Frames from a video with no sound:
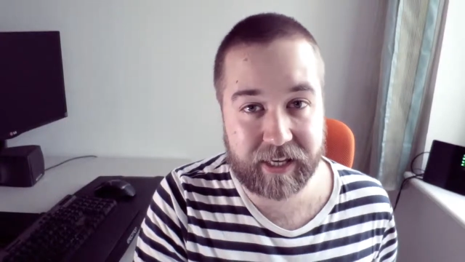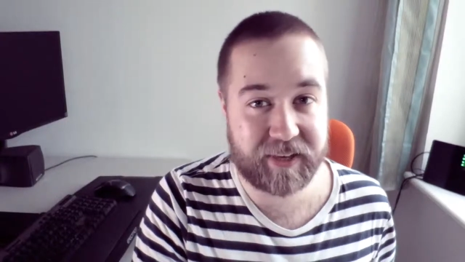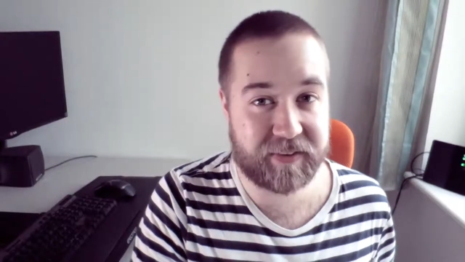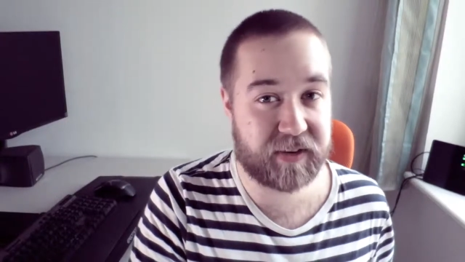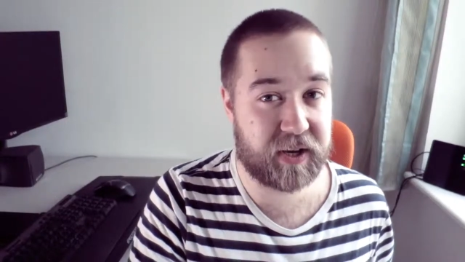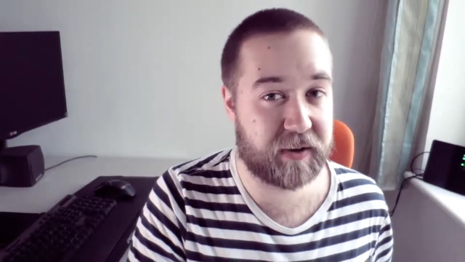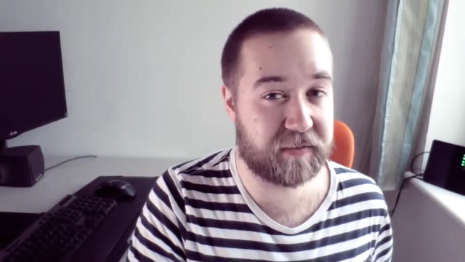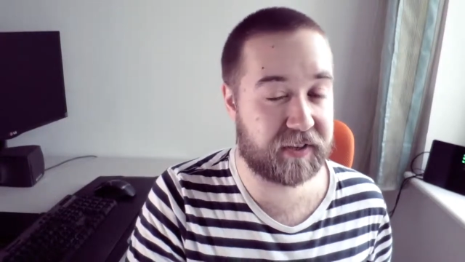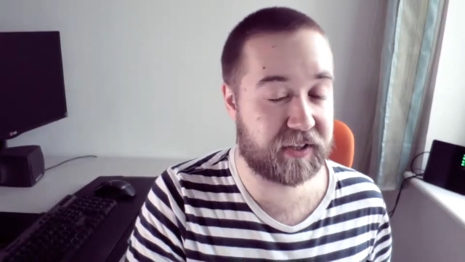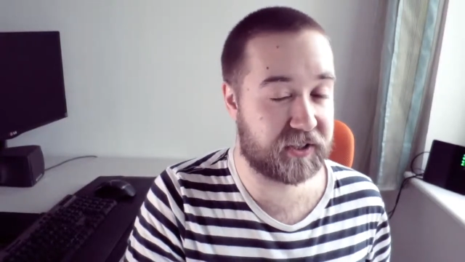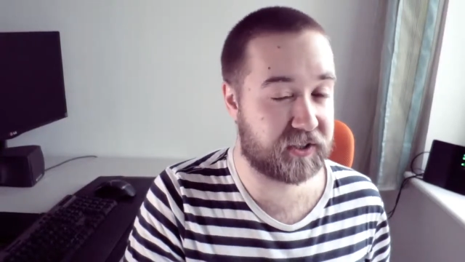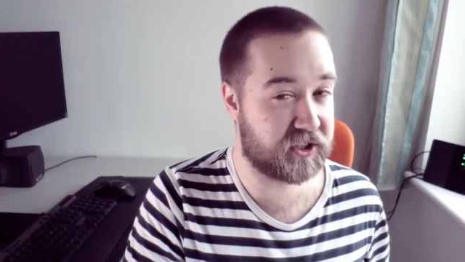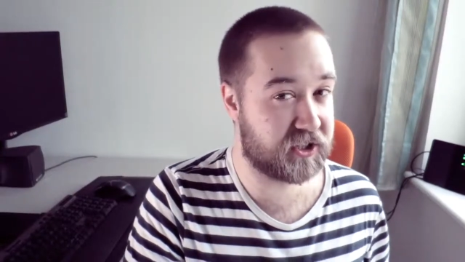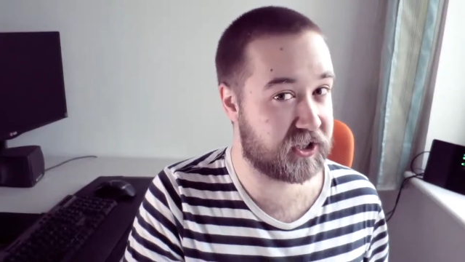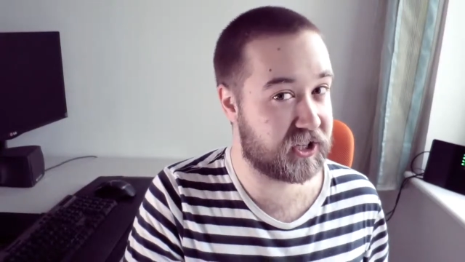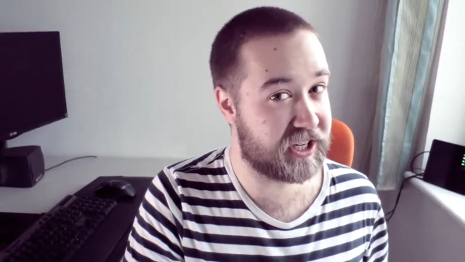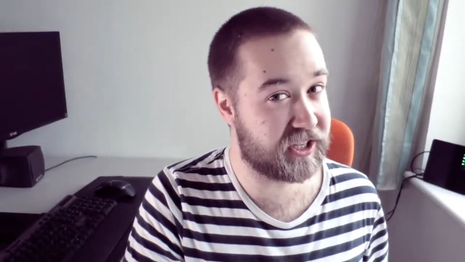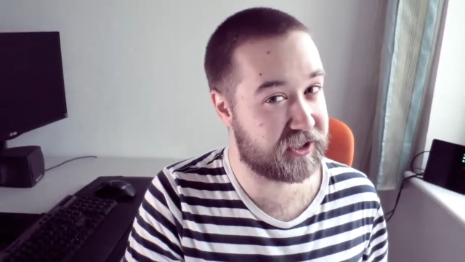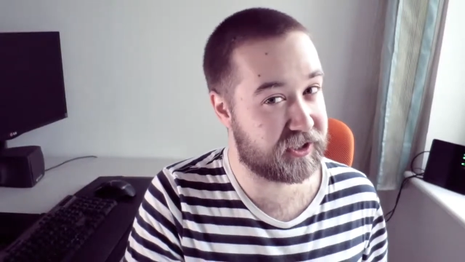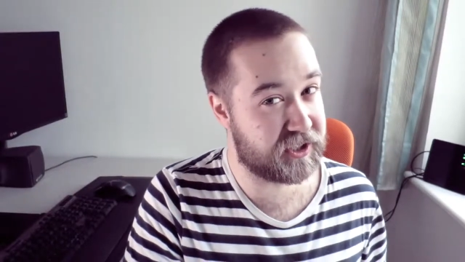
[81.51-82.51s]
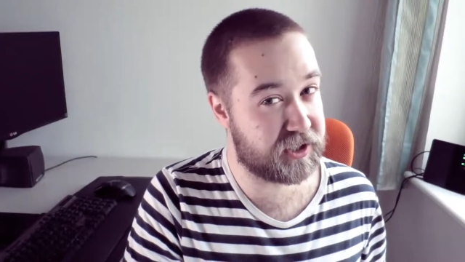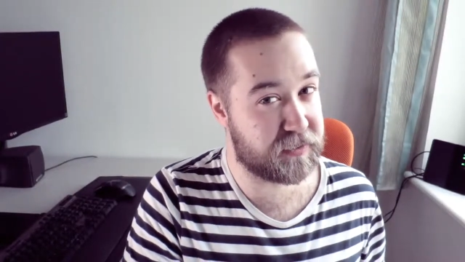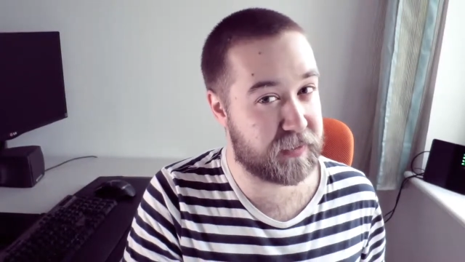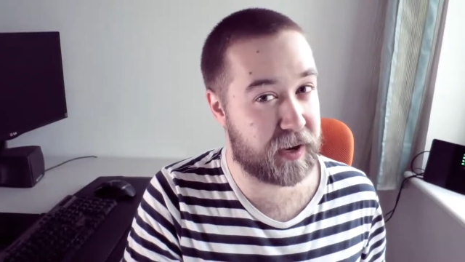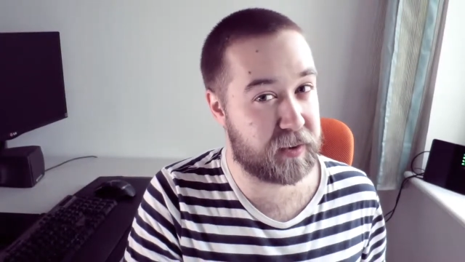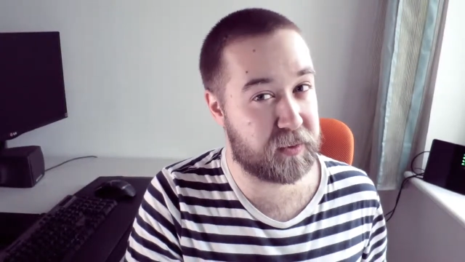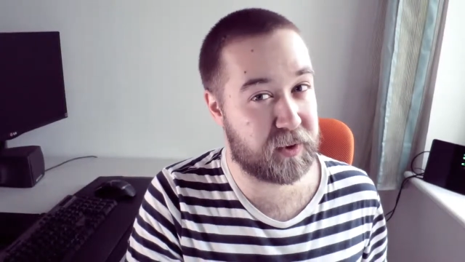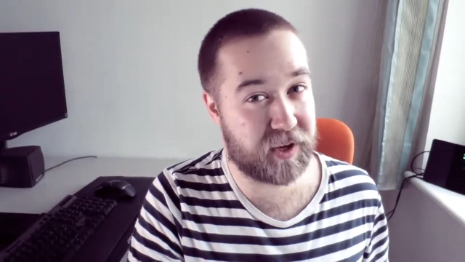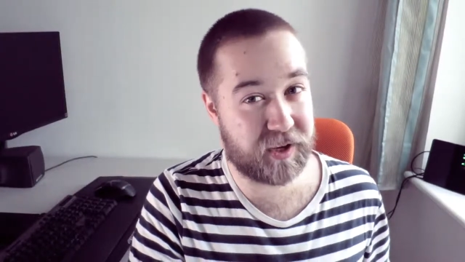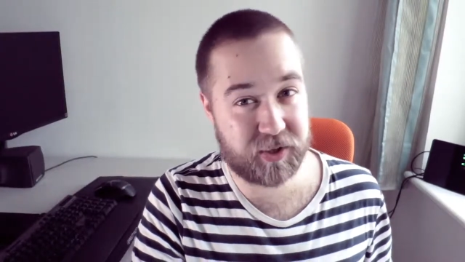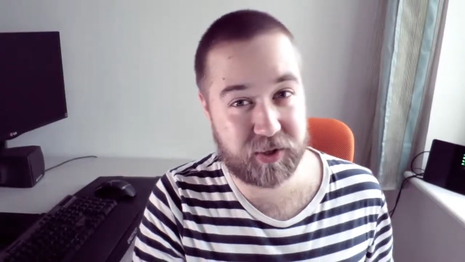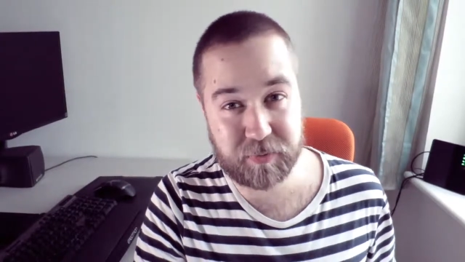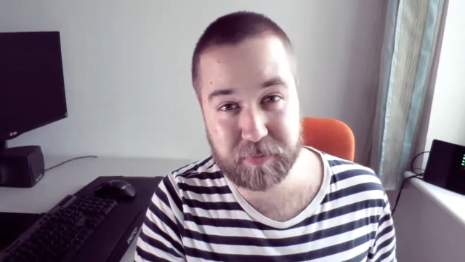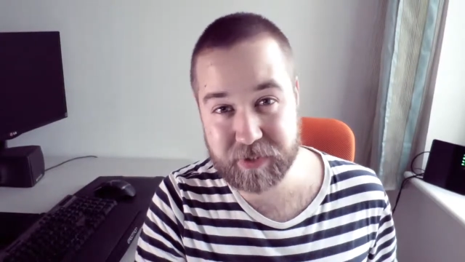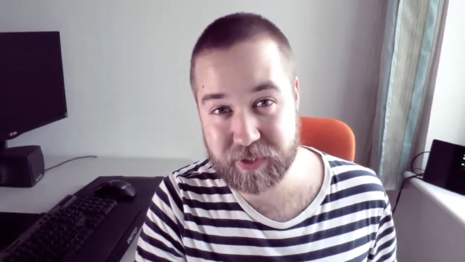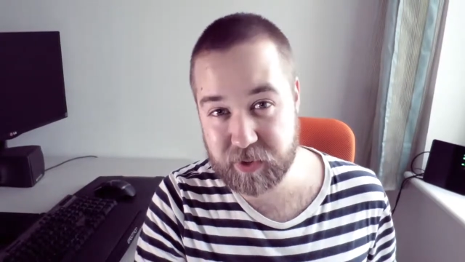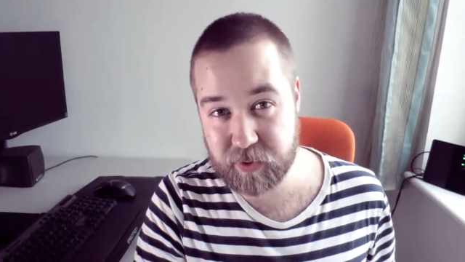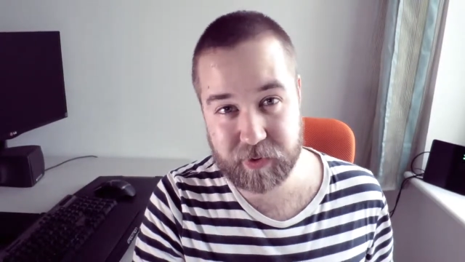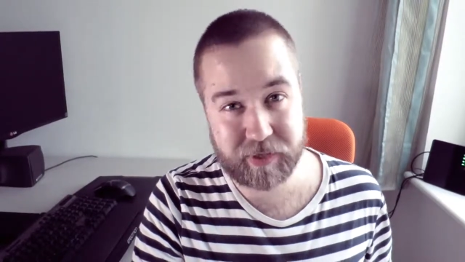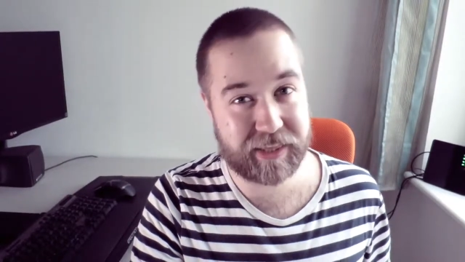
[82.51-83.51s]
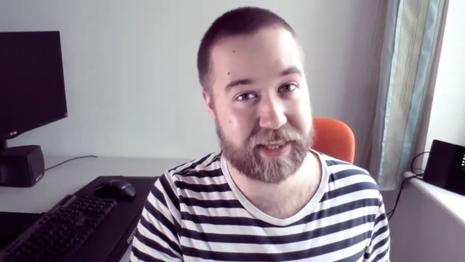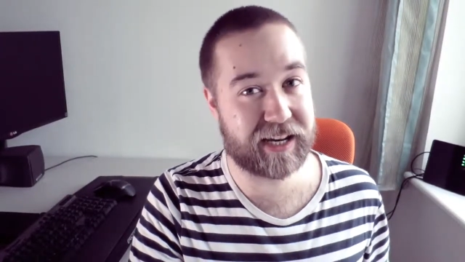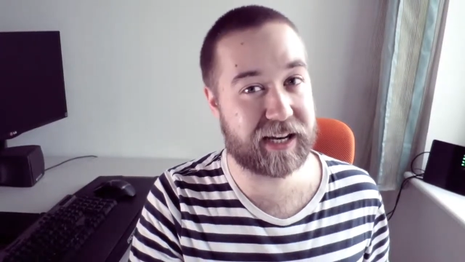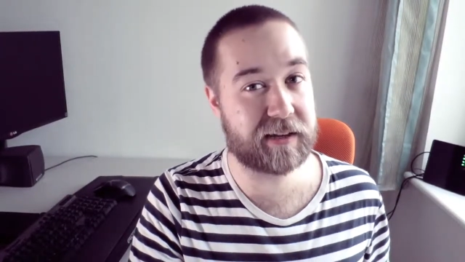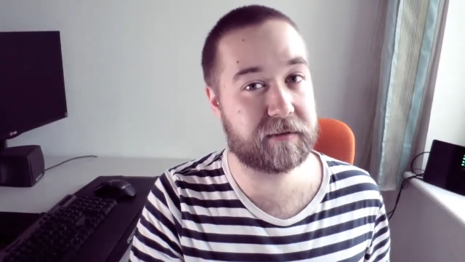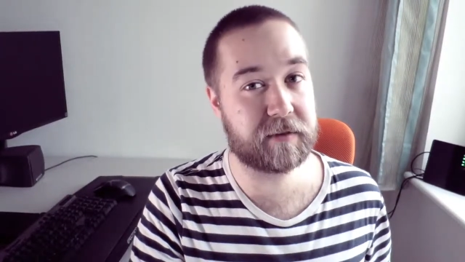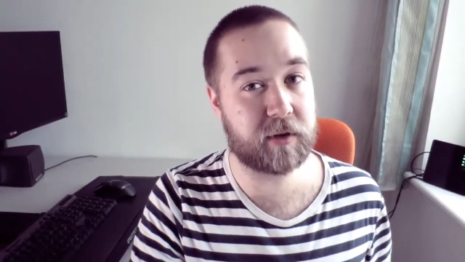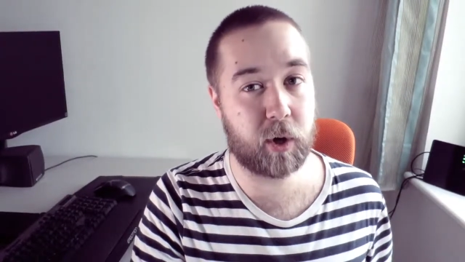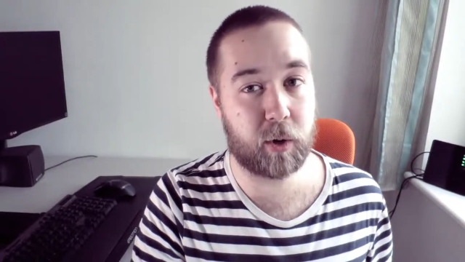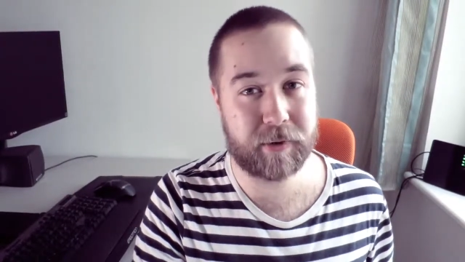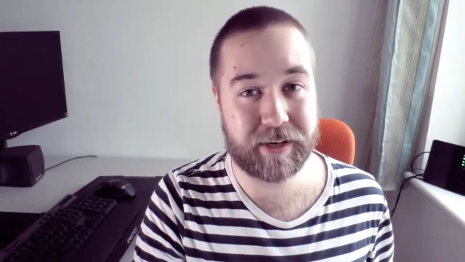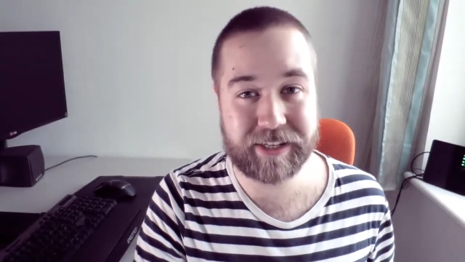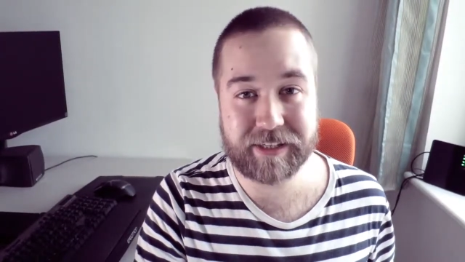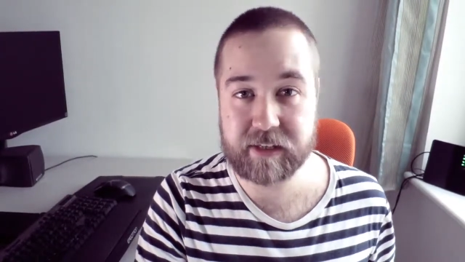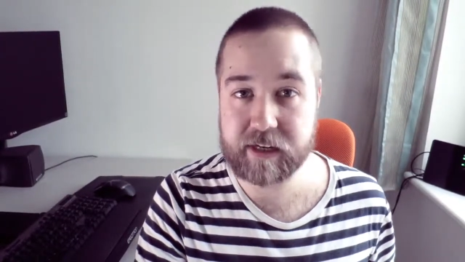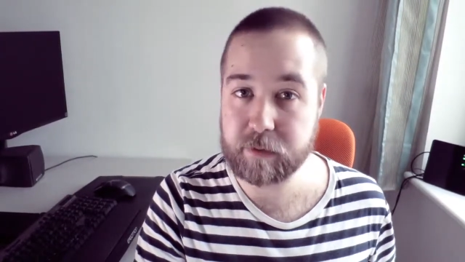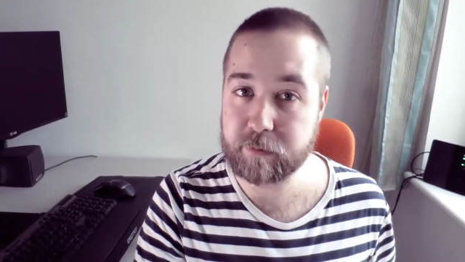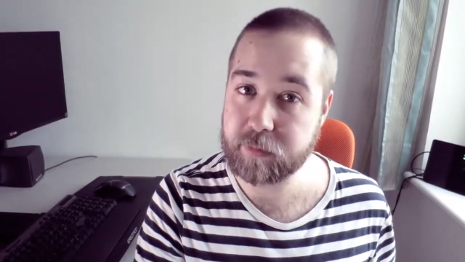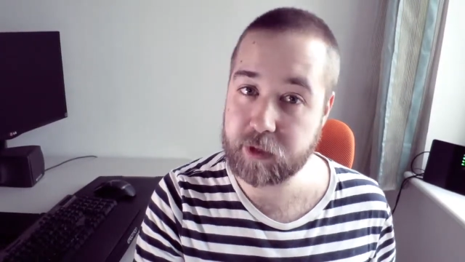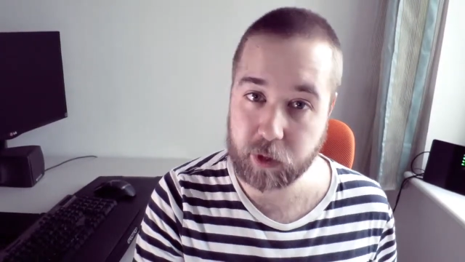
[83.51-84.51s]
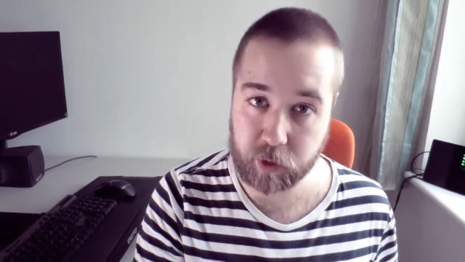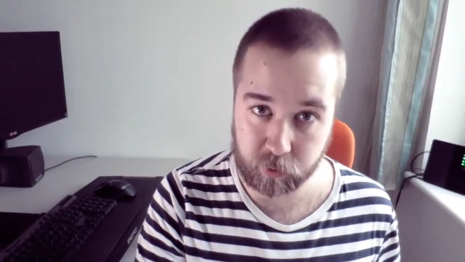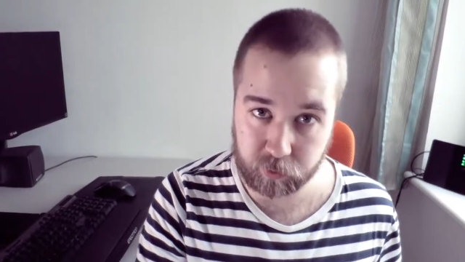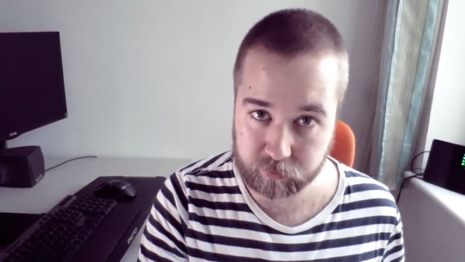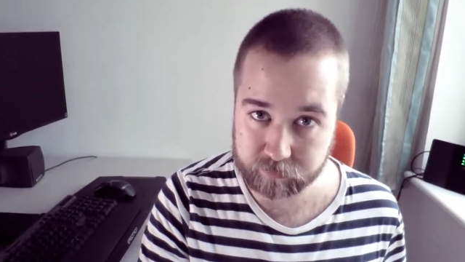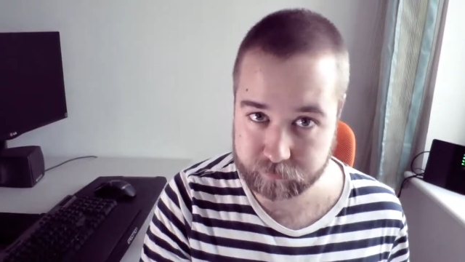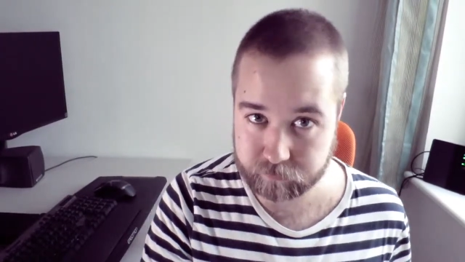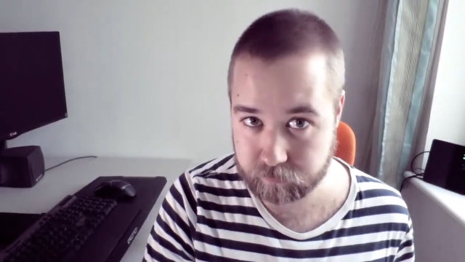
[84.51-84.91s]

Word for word: If you have any suggestions about what I should be doing, then leave a comment down below.